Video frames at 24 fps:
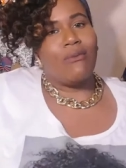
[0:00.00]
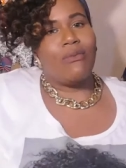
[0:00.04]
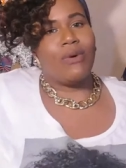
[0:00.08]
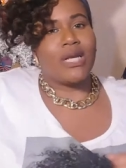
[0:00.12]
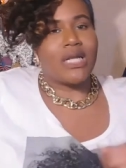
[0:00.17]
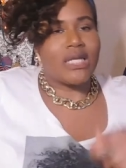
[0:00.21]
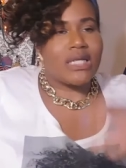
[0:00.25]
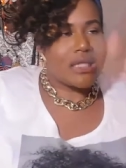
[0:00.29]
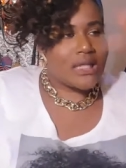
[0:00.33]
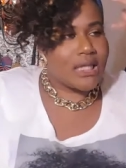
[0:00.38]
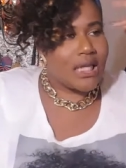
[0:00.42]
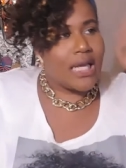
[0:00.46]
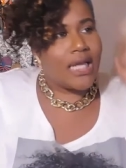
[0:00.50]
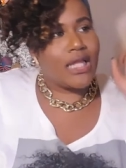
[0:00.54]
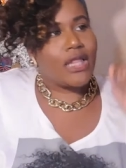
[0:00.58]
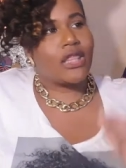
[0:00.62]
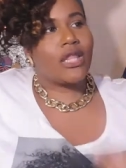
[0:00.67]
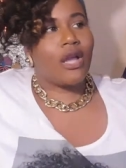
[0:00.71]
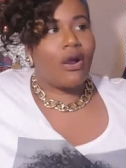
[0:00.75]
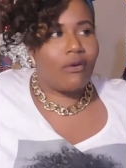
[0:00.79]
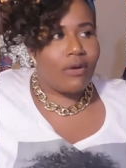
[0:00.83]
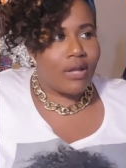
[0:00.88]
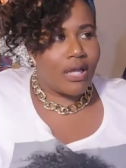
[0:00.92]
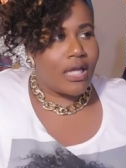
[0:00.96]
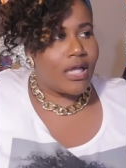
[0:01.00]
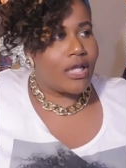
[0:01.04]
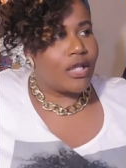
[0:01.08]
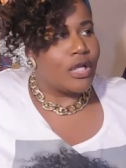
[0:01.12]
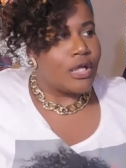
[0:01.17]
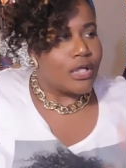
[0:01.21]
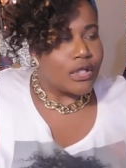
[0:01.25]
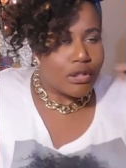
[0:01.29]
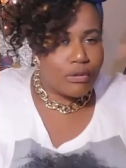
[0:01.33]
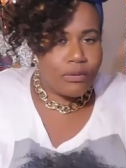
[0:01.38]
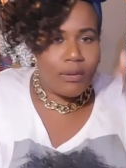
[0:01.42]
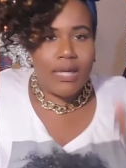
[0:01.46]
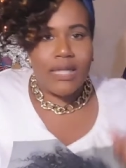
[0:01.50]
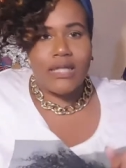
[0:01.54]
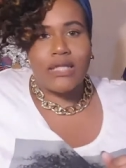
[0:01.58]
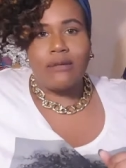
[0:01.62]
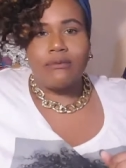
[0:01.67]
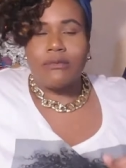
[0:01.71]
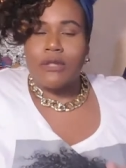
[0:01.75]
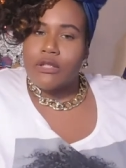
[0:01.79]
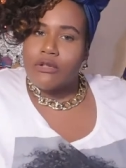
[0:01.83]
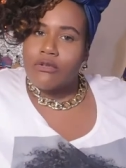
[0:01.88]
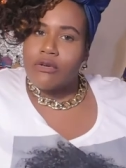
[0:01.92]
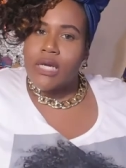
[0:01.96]
when it's like 30, 20
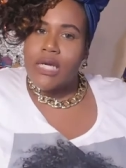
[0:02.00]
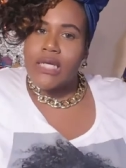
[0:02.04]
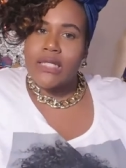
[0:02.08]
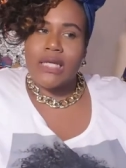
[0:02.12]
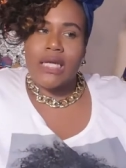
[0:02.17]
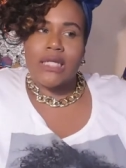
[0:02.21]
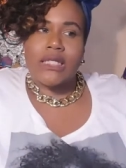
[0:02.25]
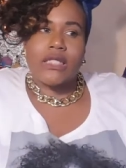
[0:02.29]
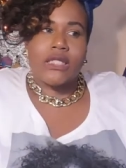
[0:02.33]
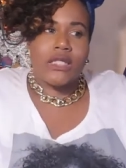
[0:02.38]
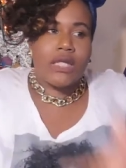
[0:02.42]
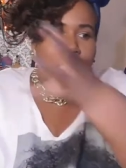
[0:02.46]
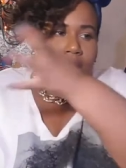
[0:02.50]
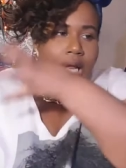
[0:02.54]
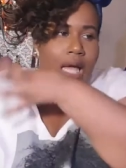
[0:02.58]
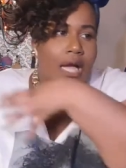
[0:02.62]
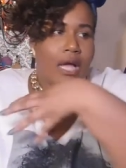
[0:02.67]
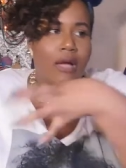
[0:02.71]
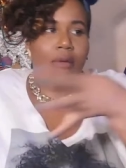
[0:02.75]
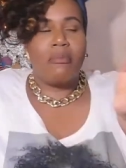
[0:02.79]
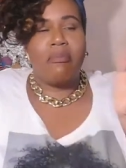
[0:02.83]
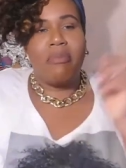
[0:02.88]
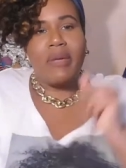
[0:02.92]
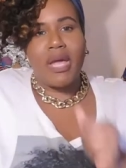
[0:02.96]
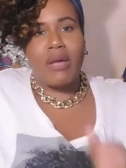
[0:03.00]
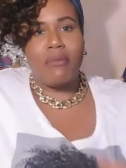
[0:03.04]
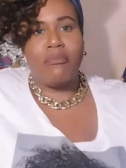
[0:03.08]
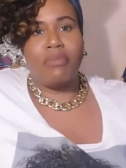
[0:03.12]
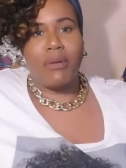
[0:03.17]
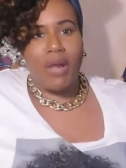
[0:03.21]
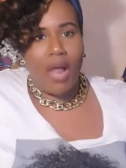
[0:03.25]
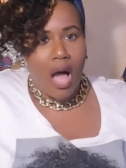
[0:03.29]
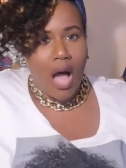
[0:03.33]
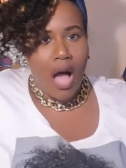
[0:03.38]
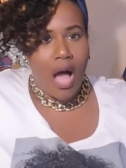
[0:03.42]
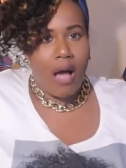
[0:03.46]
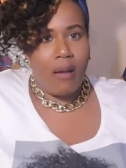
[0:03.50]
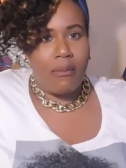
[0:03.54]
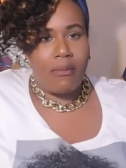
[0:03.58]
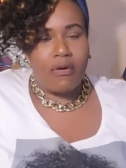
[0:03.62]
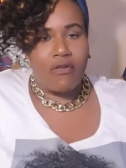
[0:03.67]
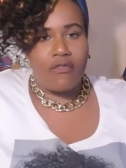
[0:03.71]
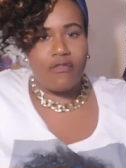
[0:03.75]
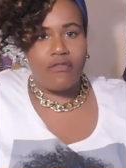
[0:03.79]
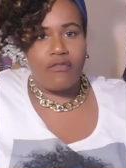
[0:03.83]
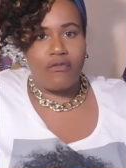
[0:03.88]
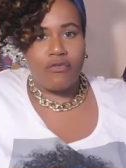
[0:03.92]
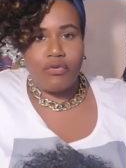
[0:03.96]
some degrees, I just look like a big blob
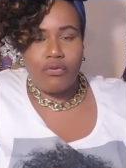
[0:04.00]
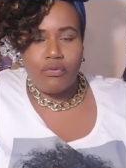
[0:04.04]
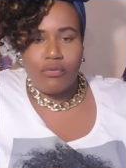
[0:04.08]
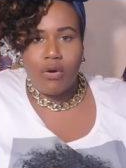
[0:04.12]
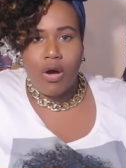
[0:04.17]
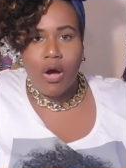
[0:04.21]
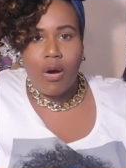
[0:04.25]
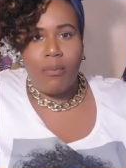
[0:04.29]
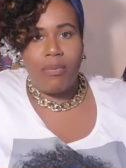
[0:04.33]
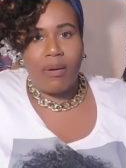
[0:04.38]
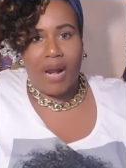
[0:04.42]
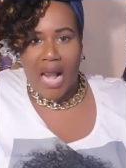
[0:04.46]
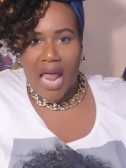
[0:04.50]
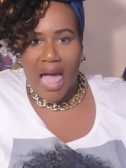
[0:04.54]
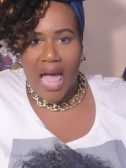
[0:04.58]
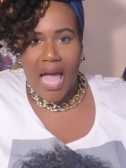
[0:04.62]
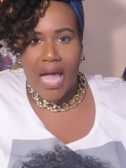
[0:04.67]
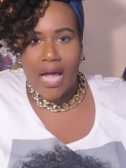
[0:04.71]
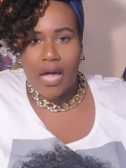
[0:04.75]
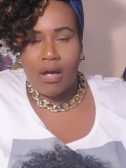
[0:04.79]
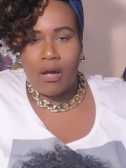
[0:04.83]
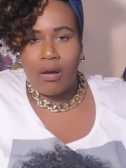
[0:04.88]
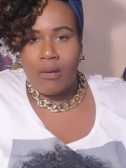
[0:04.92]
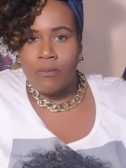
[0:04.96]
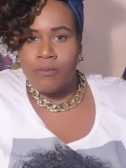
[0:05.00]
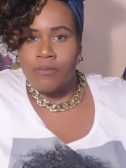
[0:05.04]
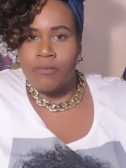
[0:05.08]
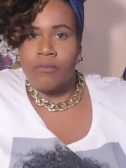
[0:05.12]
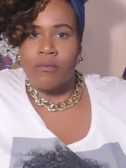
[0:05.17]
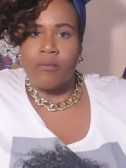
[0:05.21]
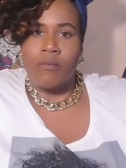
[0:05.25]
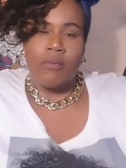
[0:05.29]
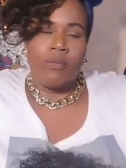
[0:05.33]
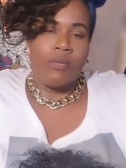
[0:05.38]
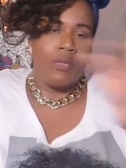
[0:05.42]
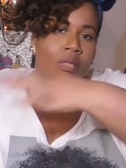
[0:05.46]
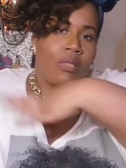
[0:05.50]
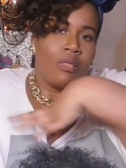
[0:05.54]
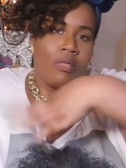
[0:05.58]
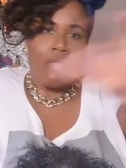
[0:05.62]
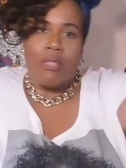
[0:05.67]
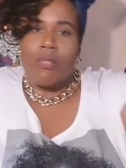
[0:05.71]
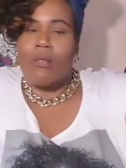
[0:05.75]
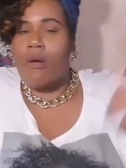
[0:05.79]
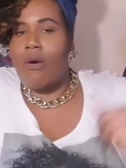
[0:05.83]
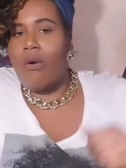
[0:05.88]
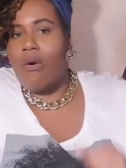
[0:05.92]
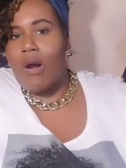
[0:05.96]
of, you know, black
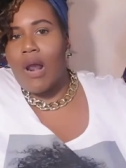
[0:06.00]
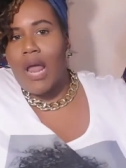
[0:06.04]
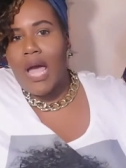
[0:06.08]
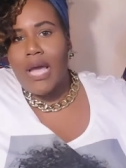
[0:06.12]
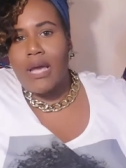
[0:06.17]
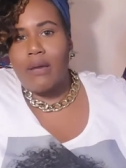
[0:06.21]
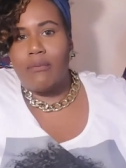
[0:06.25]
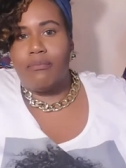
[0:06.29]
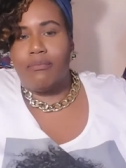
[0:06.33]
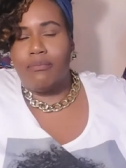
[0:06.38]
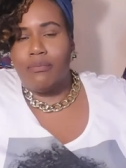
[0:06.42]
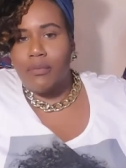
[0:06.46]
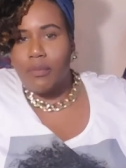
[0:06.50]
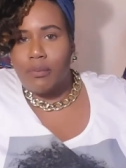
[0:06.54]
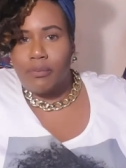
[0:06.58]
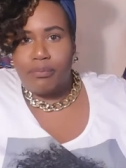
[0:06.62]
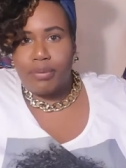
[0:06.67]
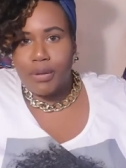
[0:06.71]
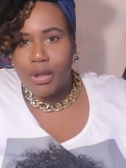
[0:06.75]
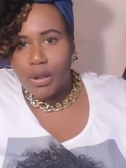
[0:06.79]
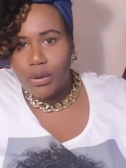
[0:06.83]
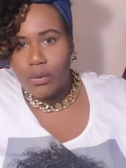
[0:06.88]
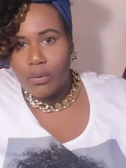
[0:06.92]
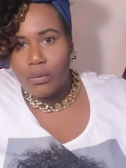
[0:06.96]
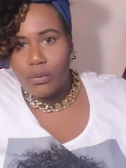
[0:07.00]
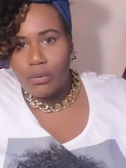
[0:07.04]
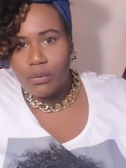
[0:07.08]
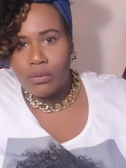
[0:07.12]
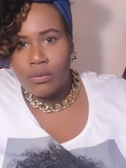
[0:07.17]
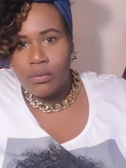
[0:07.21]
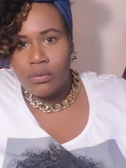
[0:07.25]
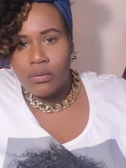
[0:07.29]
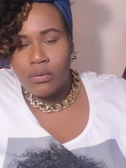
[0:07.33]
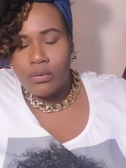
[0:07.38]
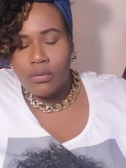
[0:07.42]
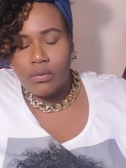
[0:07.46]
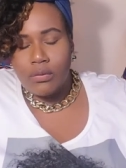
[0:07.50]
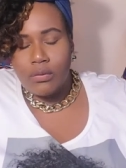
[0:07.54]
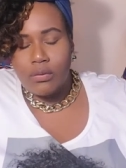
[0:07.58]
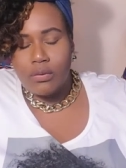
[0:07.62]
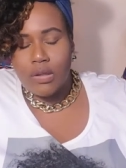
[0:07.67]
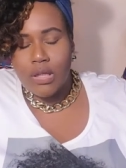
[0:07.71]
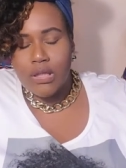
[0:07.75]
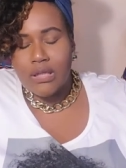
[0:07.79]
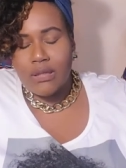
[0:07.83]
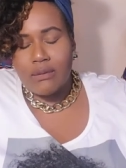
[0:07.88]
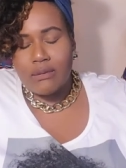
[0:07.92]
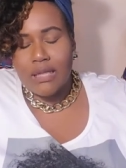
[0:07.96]
or like blue.
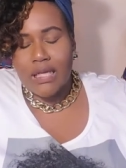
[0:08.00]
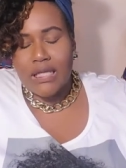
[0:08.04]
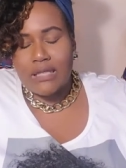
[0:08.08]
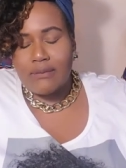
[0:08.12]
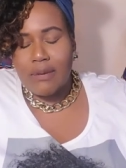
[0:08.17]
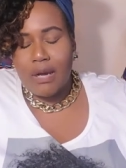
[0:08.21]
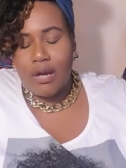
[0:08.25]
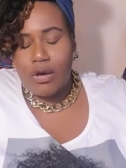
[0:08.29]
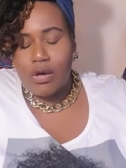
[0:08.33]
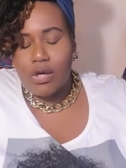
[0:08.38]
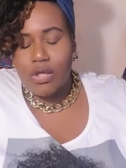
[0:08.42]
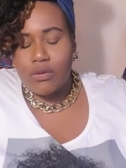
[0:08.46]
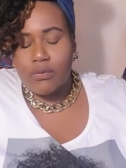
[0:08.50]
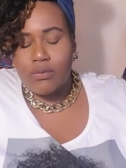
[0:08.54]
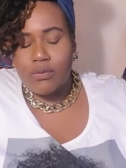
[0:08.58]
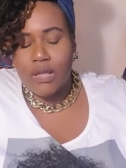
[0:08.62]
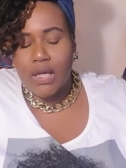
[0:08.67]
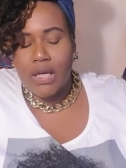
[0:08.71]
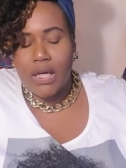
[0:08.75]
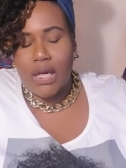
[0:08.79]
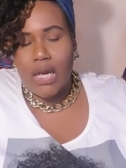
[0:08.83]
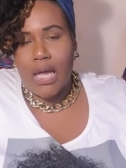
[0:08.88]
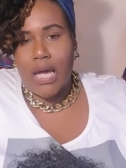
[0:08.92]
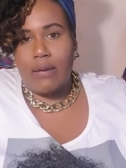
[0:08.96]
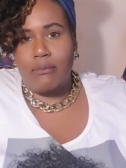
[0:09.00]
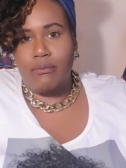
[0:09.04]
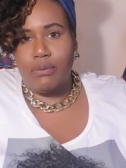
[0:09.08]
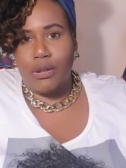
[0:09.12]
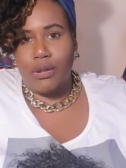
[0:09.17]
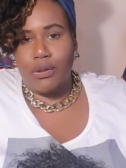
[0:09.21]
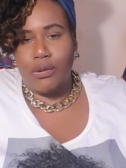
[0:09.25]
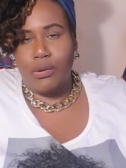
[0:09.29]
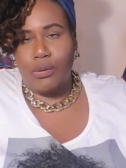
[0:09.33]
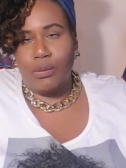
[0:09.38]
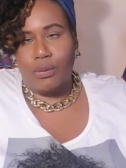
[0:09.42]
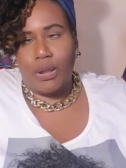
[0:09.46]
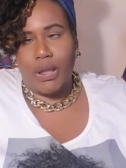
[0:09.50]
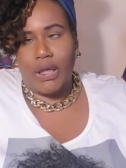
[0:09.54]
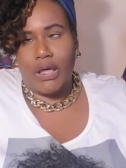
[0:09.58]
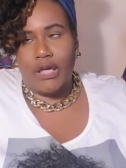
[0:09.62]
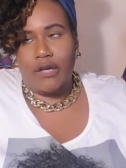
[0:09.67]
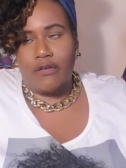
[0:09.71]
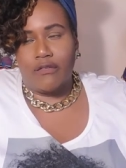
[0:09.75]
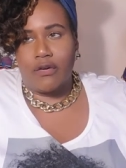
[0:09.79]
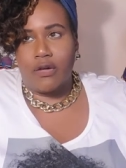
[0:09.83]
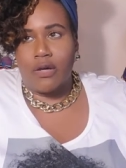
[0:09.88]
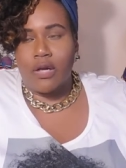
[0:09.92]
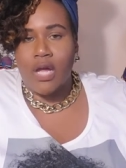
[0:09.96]
Because sometimes my clothes was like a light blue,
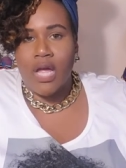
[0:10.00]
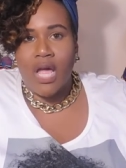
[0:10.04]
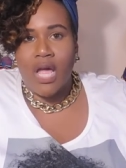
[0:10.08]
whatever.